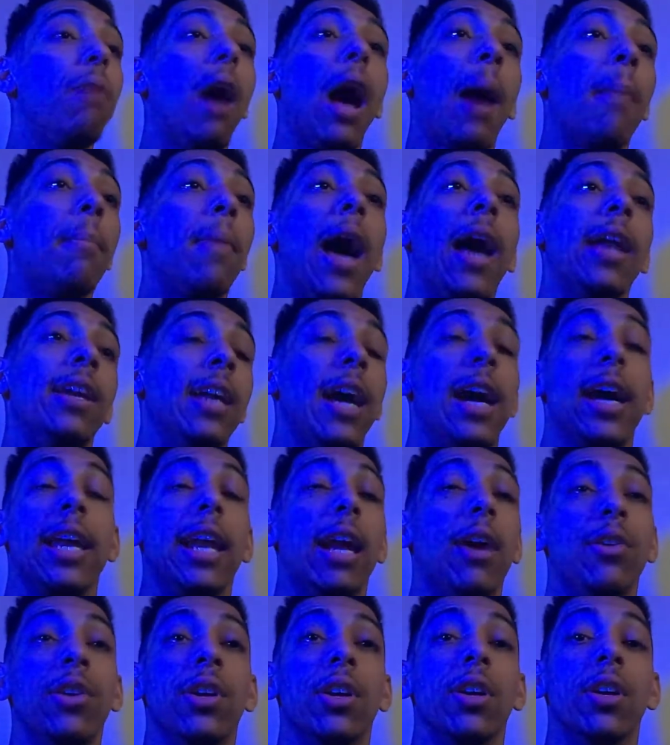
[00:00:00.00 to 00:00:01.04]
I'm not dying
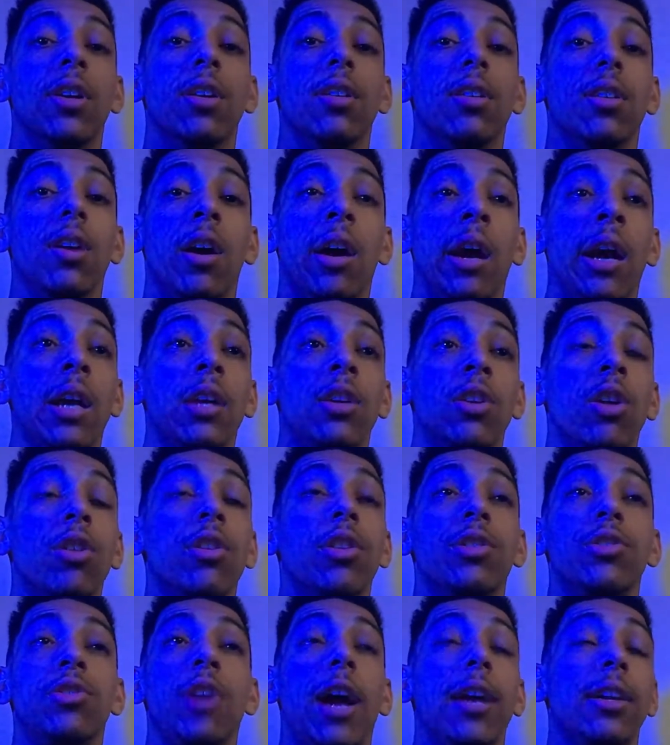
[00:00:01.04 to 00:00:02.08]
out here. Alright, y'all
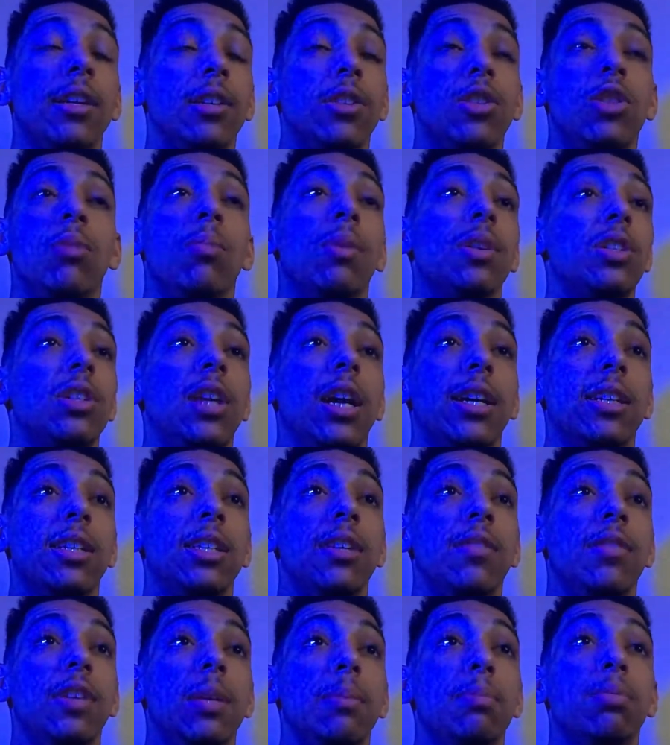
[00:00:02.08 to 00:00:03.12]
are attracting too much
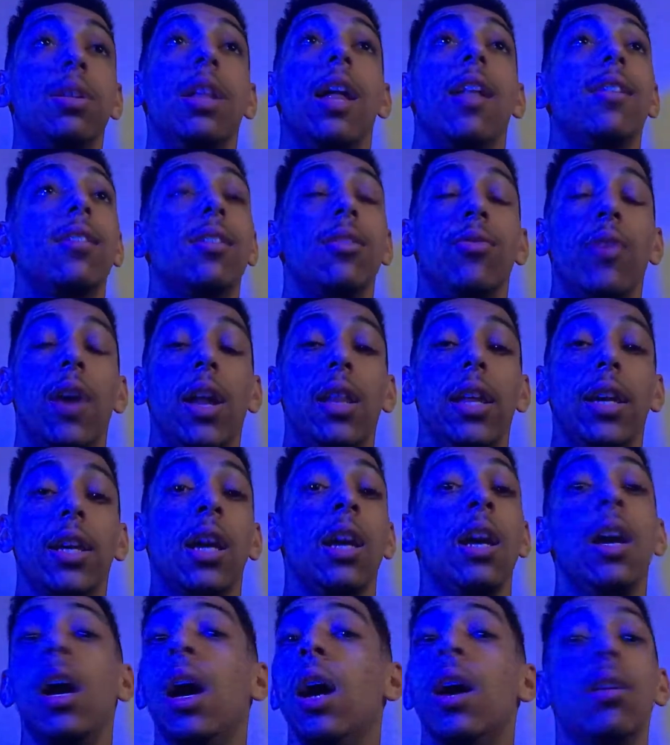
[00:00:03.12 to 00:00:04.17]
negativity, plus the relic.
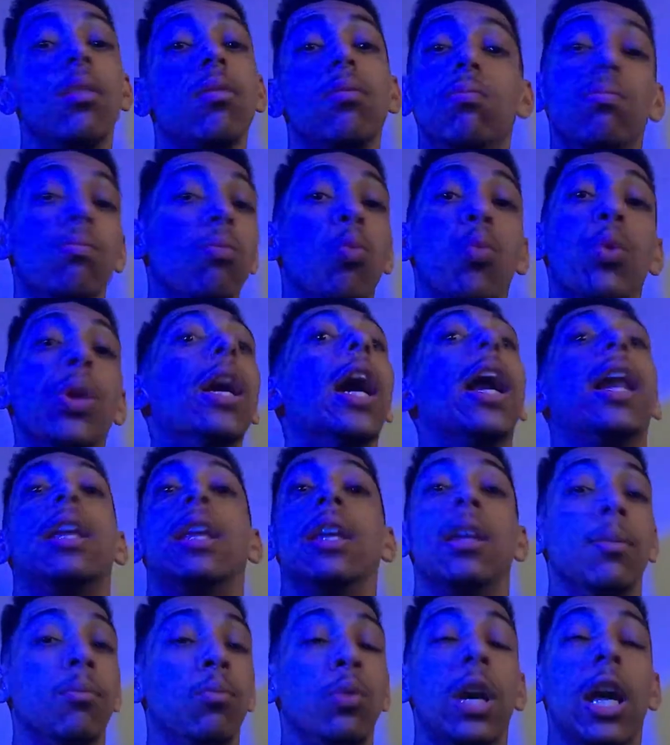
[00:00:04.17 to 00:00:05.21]
We gotta
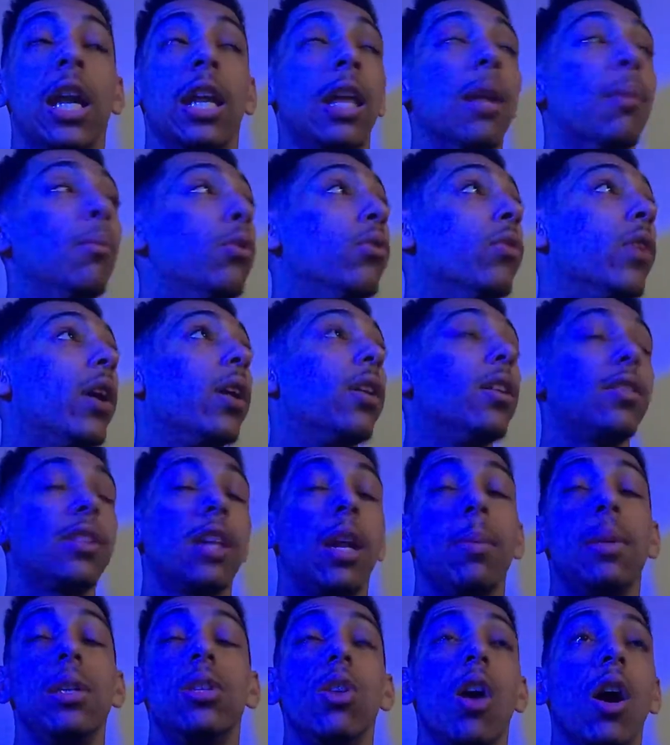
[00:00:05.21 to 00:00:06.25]
get a move on. It's
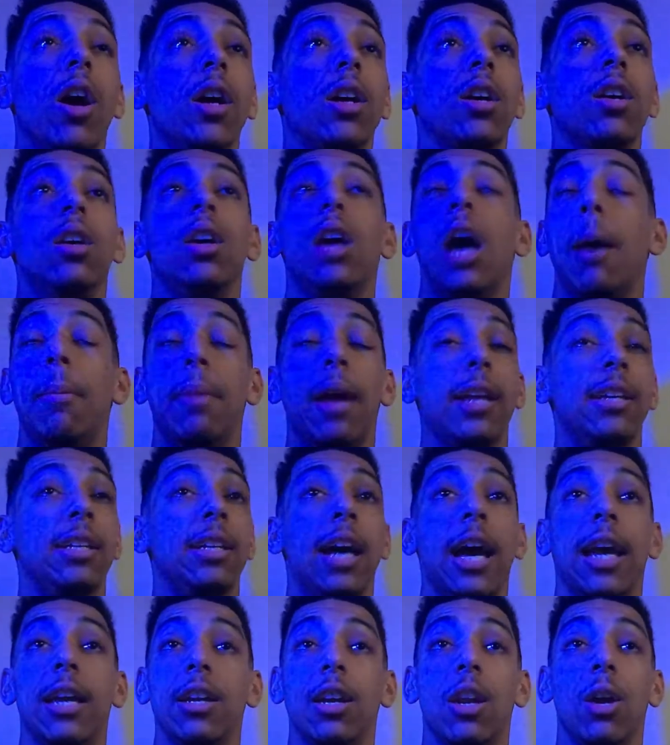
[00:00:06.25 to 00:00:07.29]
gonna be dark. I'm not
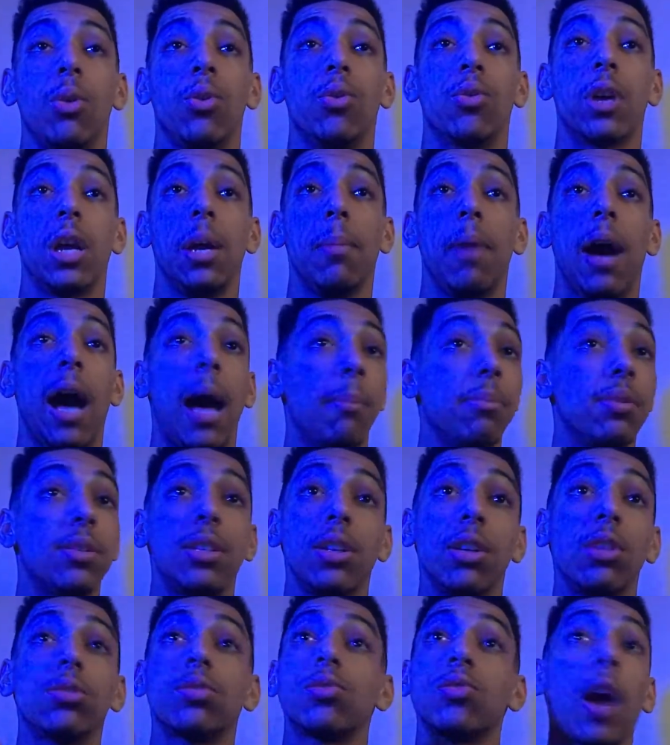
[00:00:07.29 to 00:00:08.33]
dying to know Grim. I'm
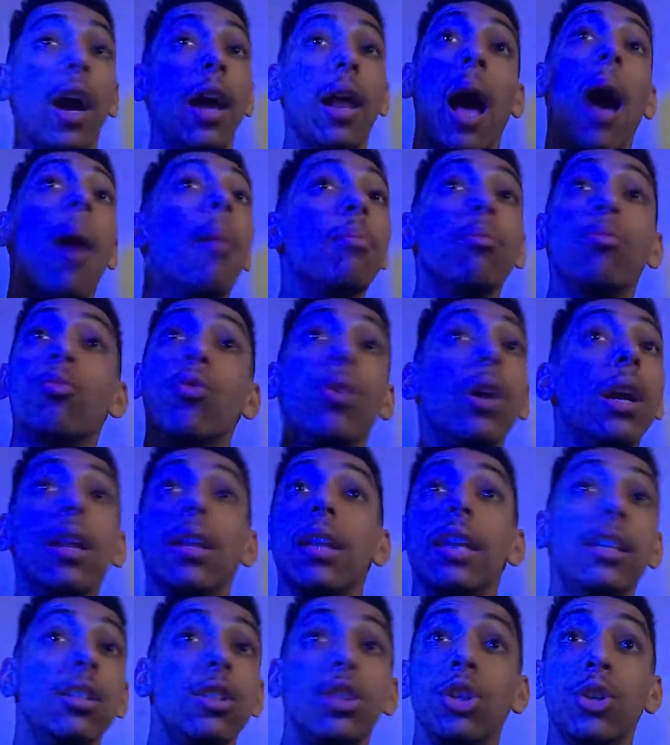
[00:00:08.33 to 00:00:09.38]
still trying. I'm
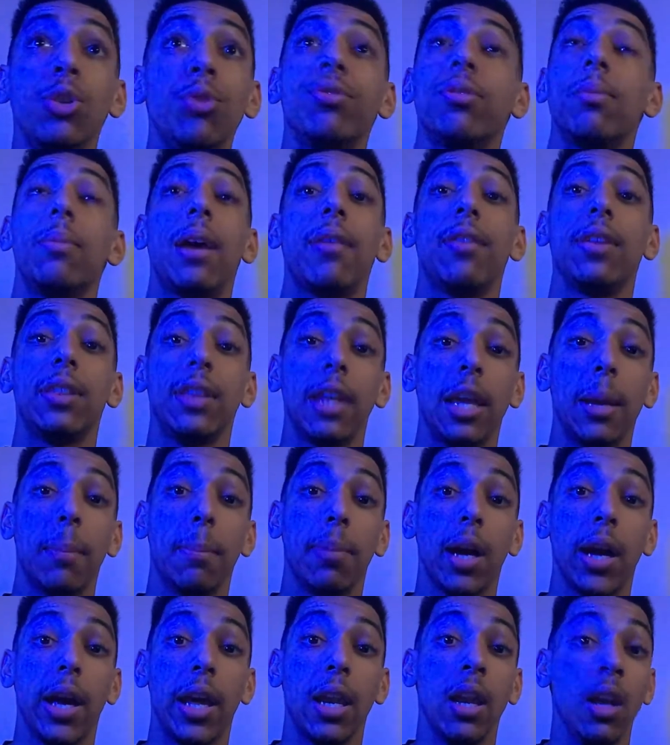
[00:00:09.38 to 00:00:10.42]
reeling too from everything,
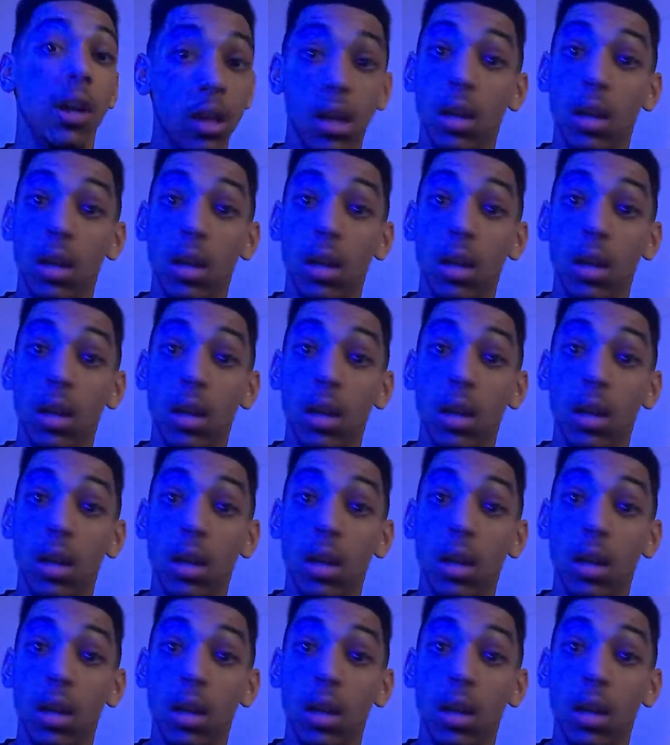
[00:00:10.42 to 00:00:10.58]
but